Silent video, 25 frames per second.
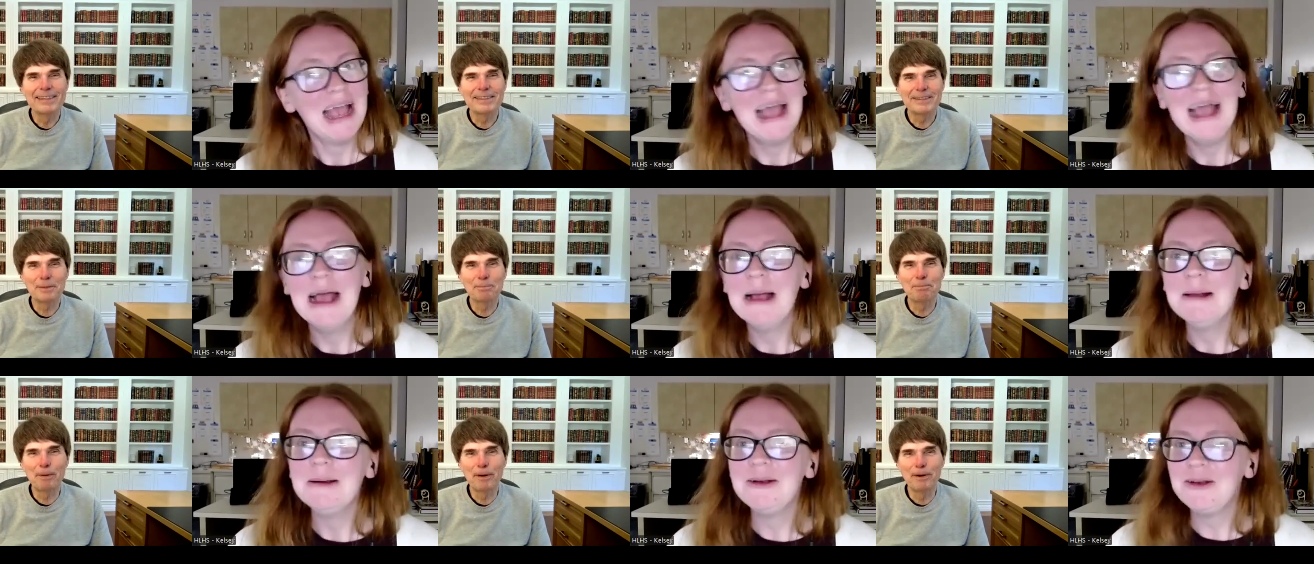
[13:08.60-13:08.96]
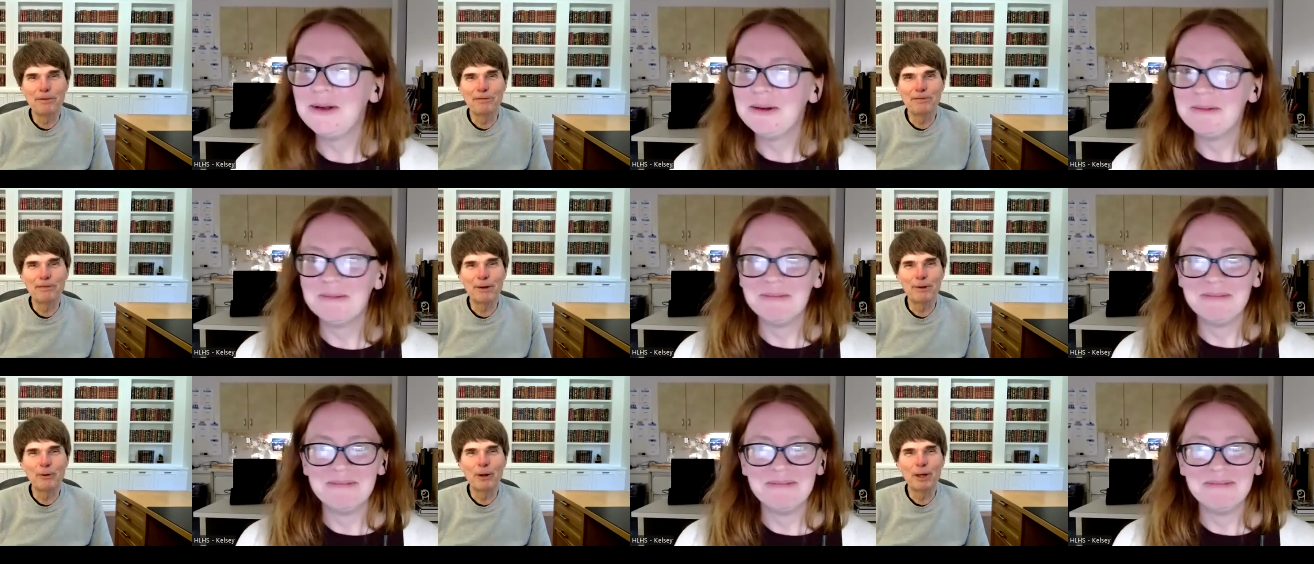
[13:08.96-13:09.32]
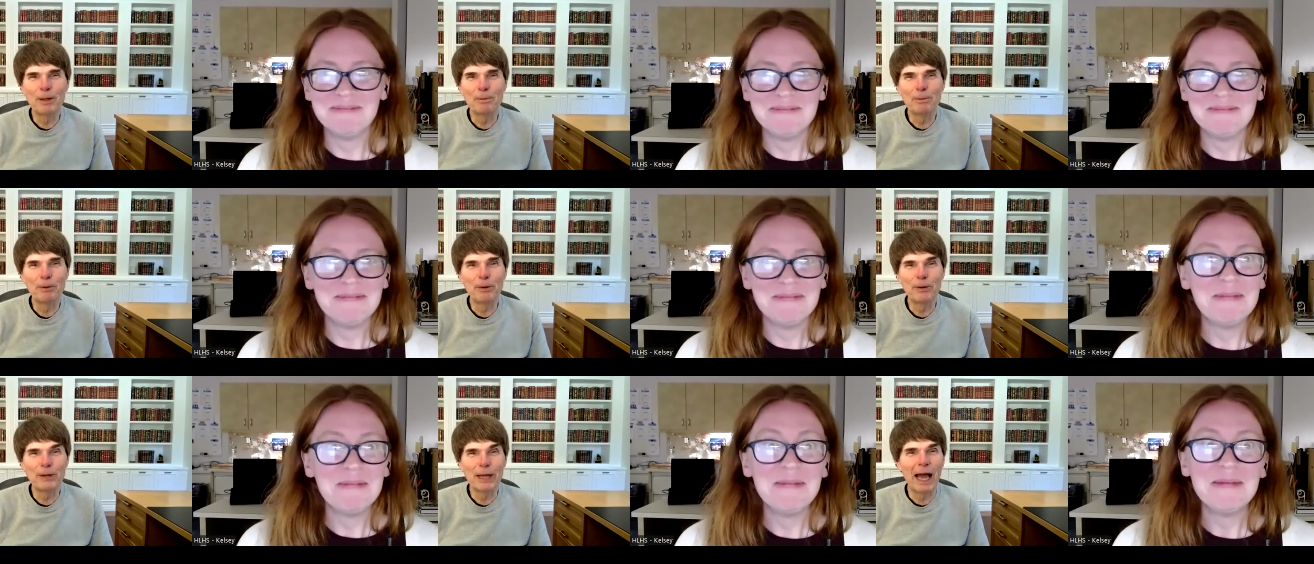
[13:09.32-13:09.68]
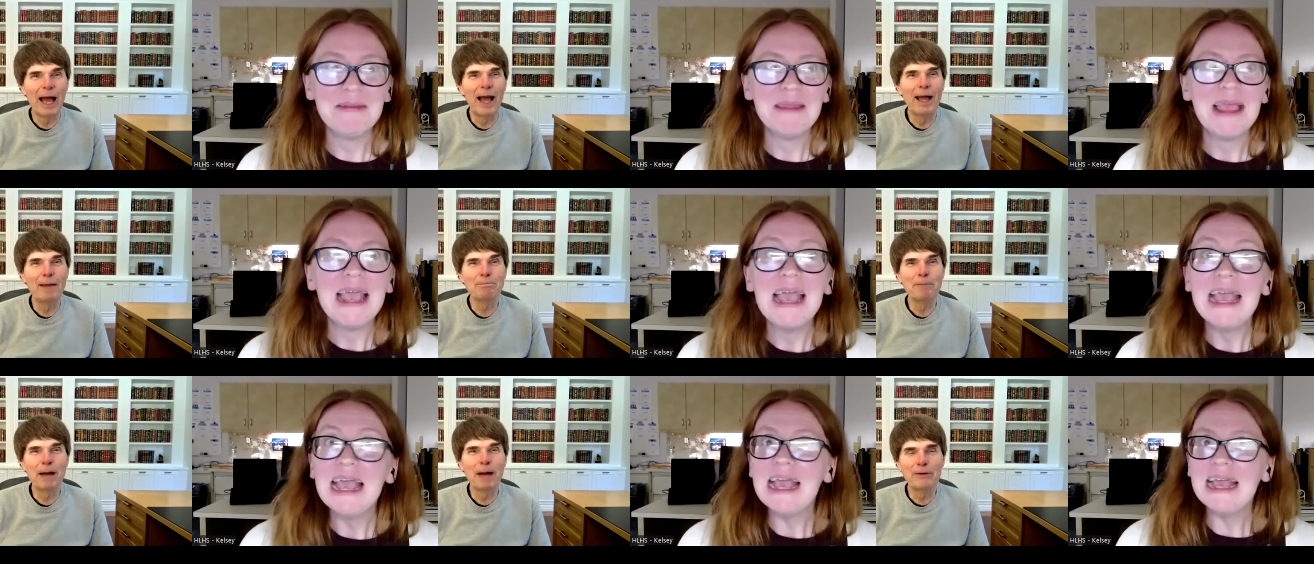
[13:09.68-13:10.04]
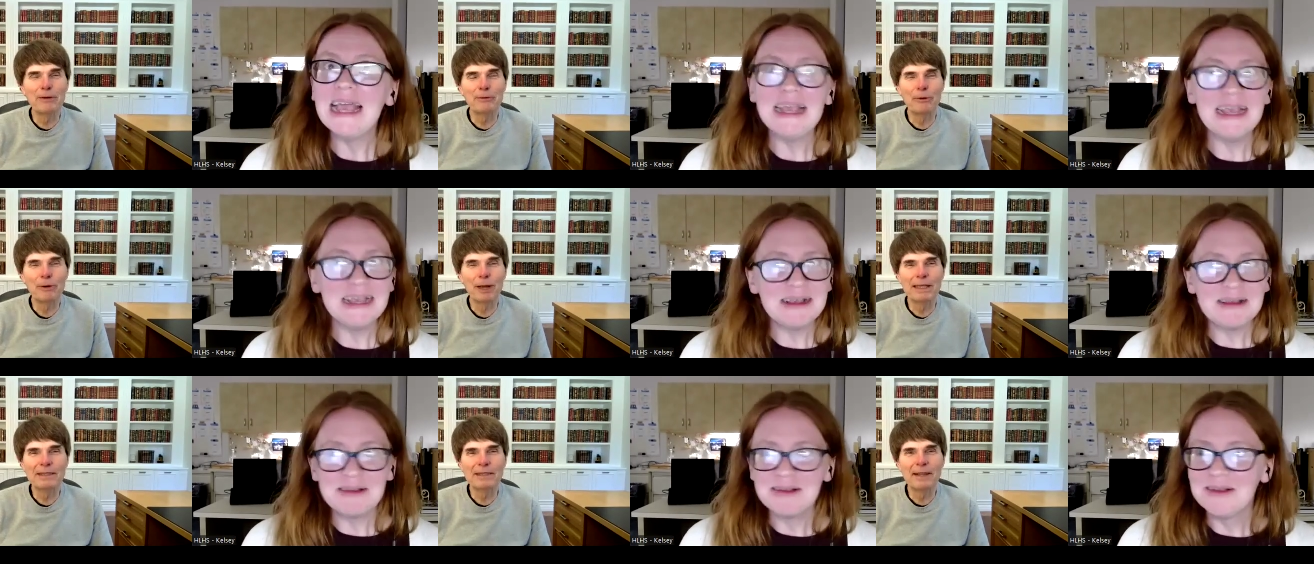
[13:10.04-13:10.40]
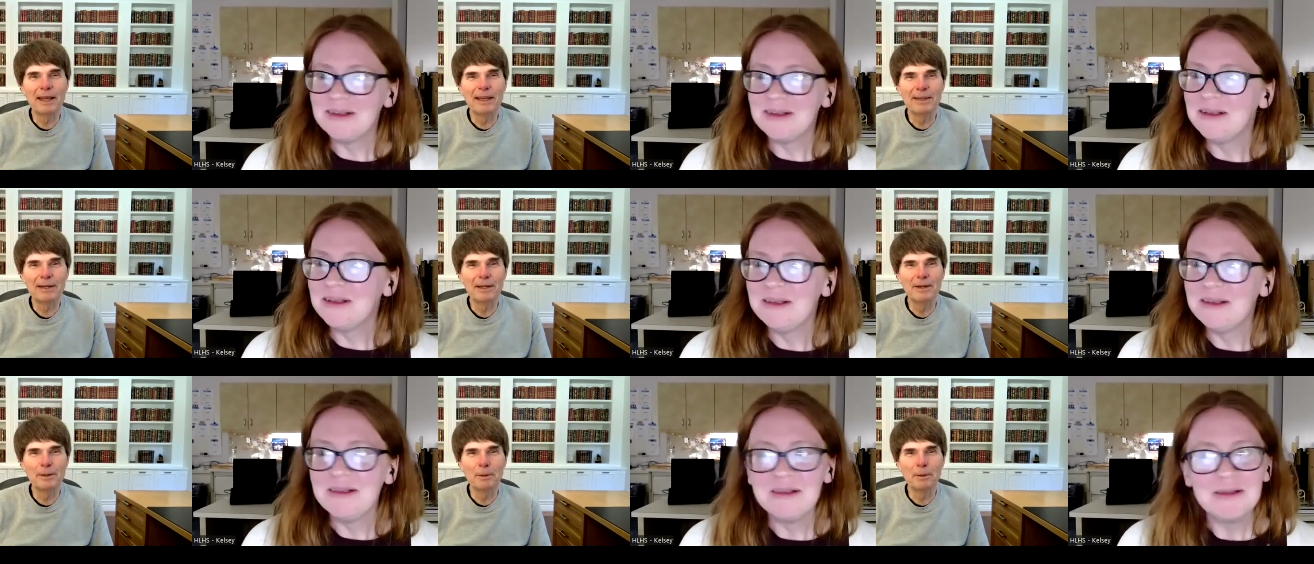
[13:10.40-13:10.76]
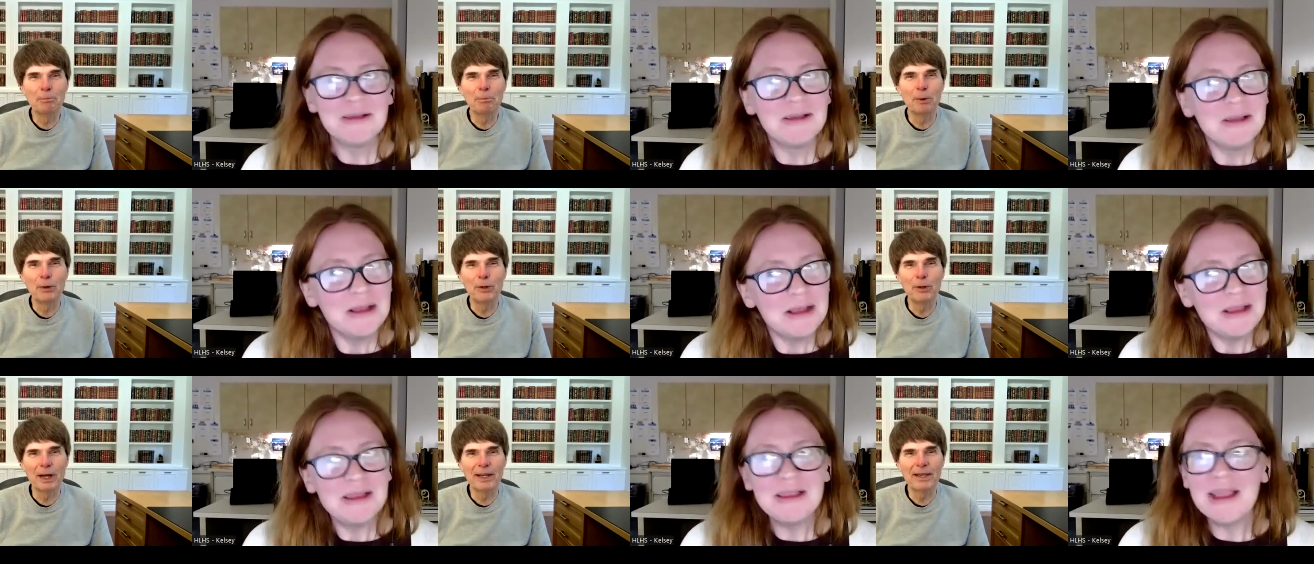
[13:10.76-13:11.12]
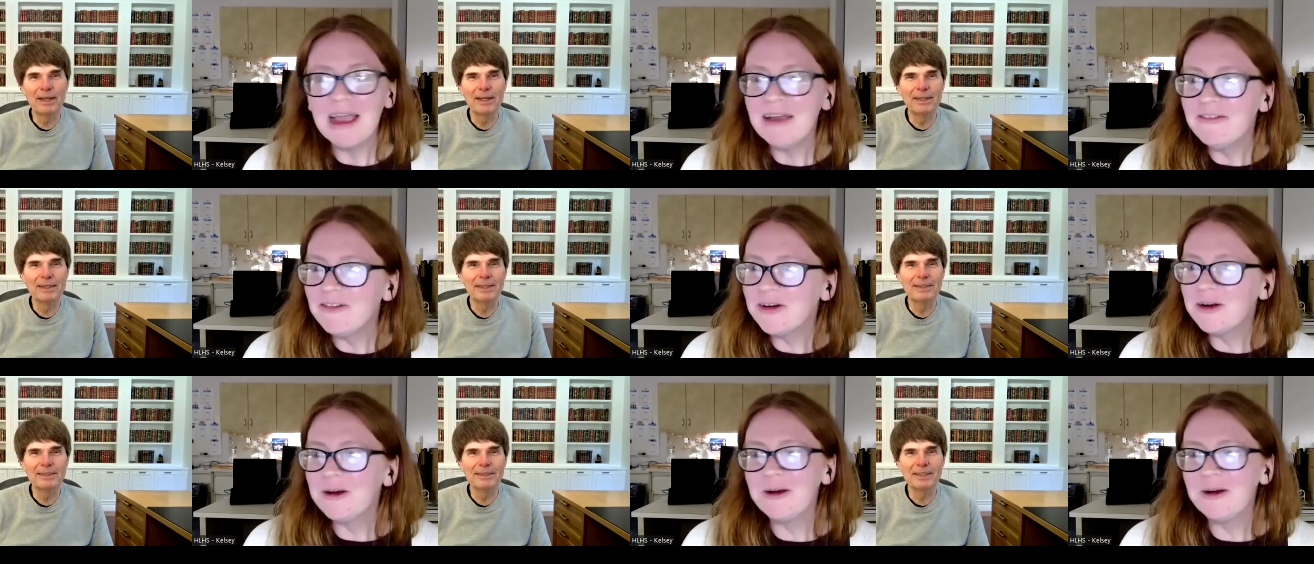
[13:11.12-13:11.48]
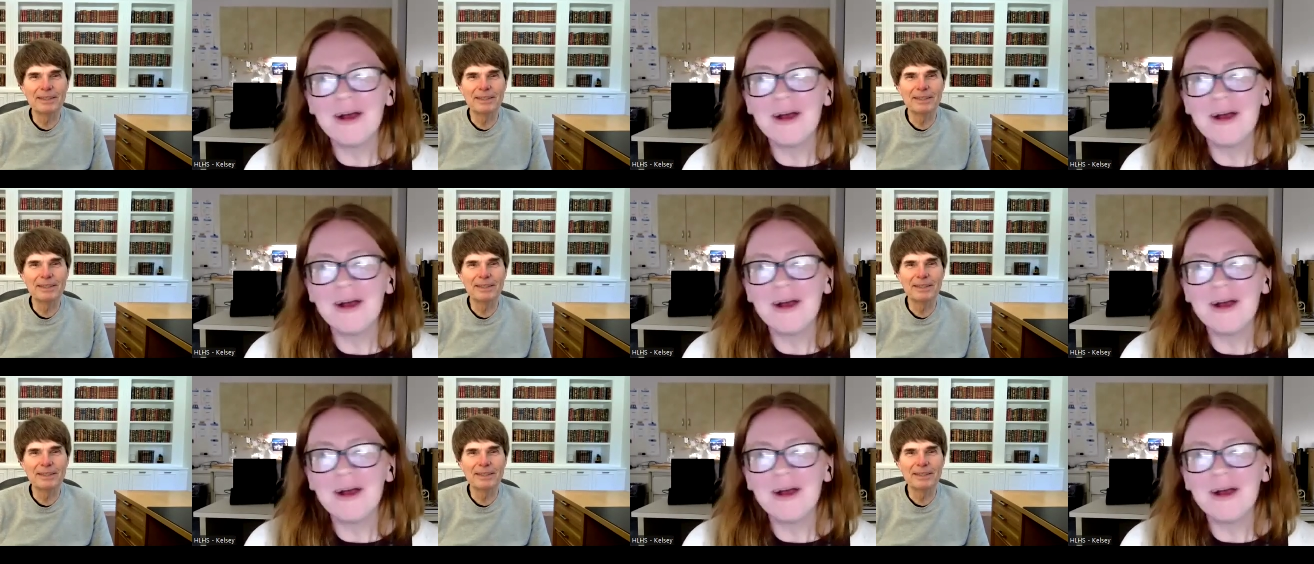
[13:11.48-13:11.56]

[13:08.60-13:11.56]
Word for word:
Speaker 1: That's a perfect way to put it. I might write that in
Speaker 2: quote. Never